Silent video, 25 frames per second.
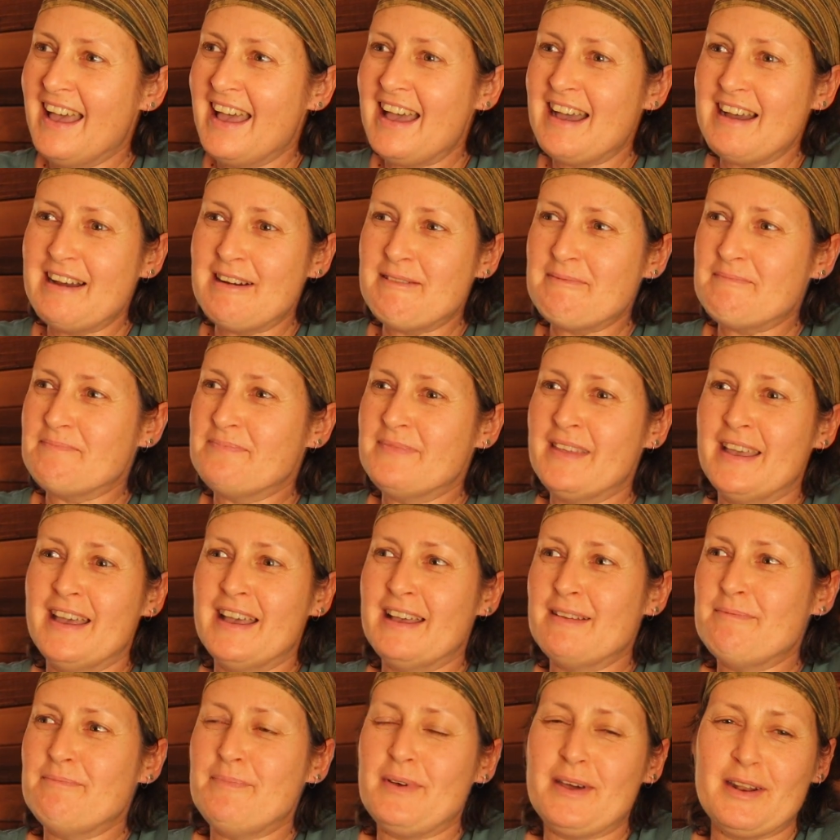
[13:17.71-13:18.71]

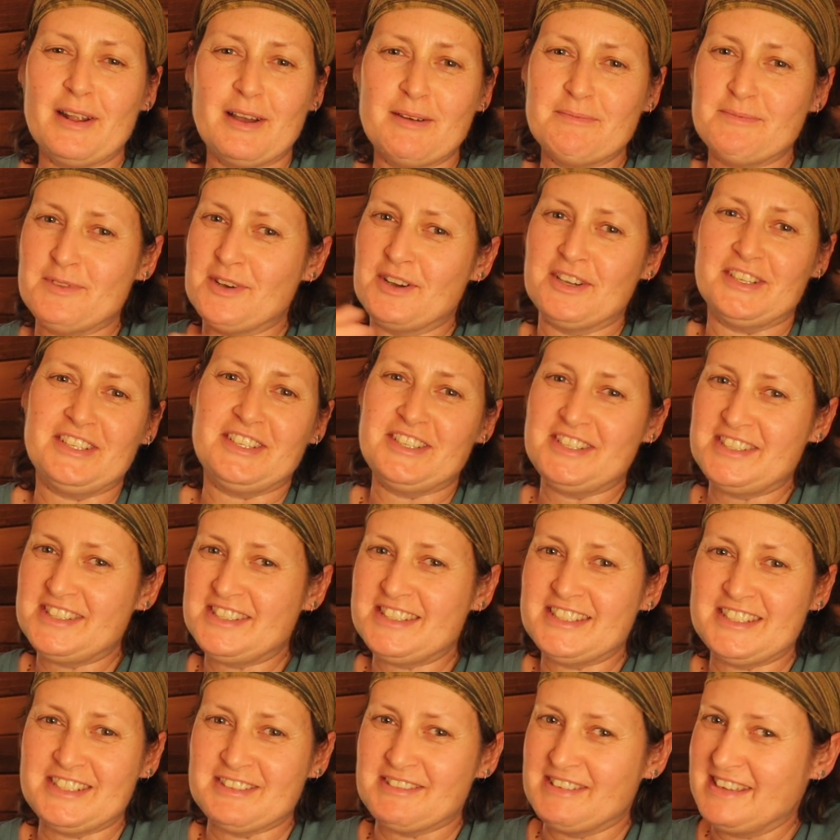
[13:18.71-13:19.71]
but I'm not used
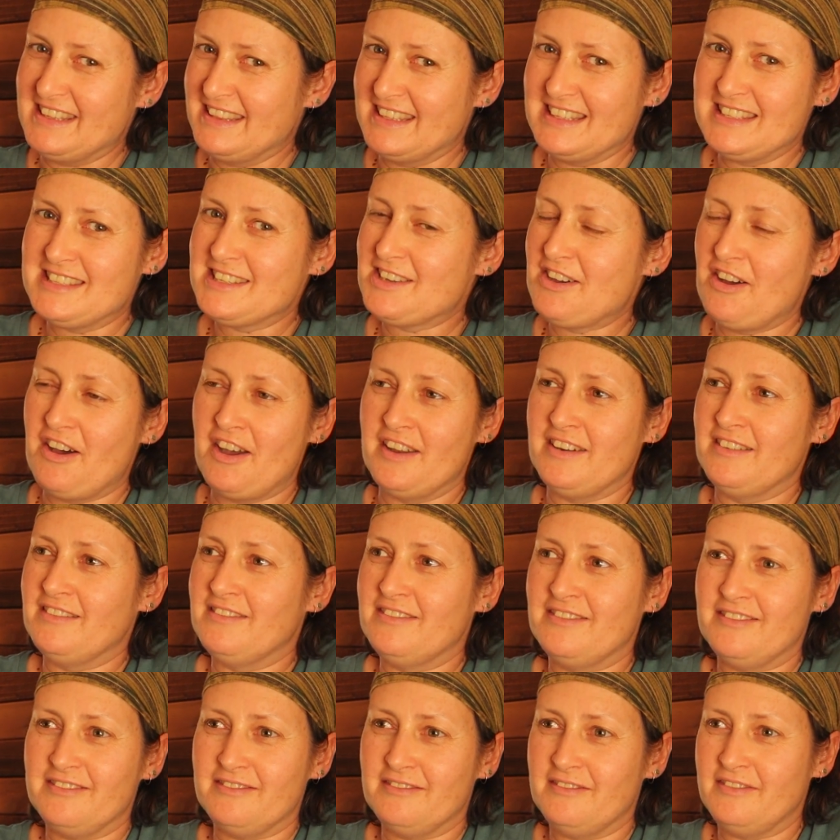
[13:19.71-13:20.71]
to doing this kind of
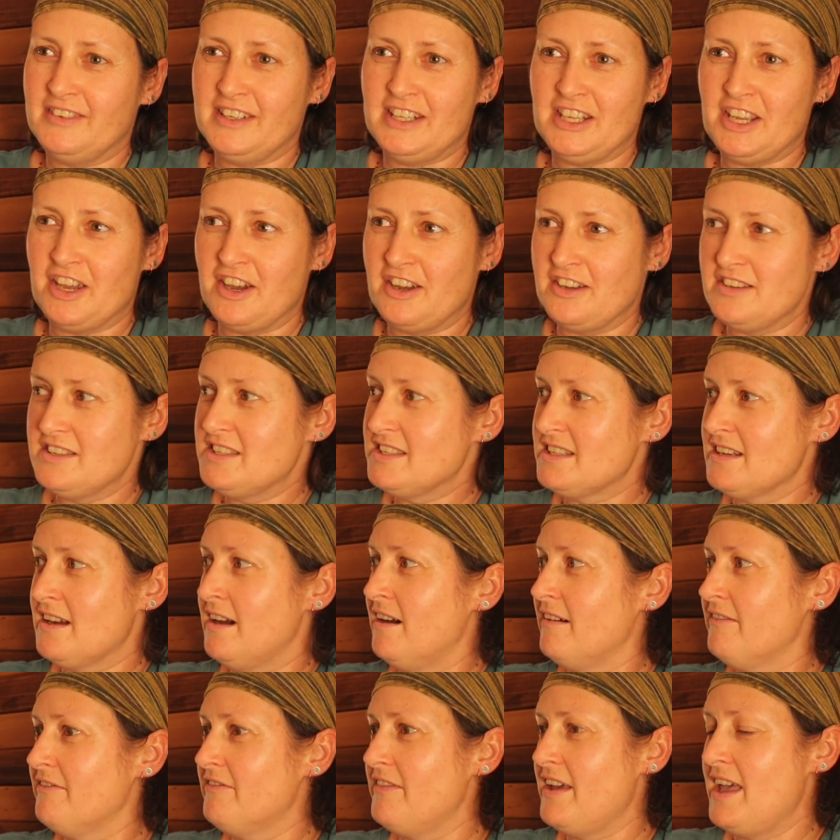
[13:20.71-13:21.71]
video
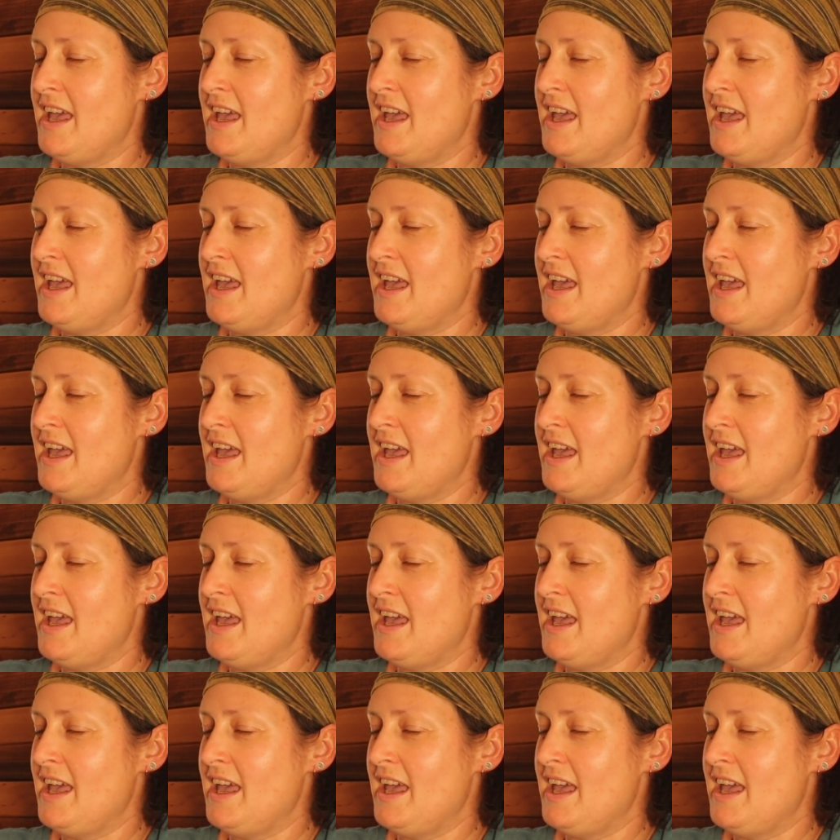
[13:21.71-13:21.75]
stuff,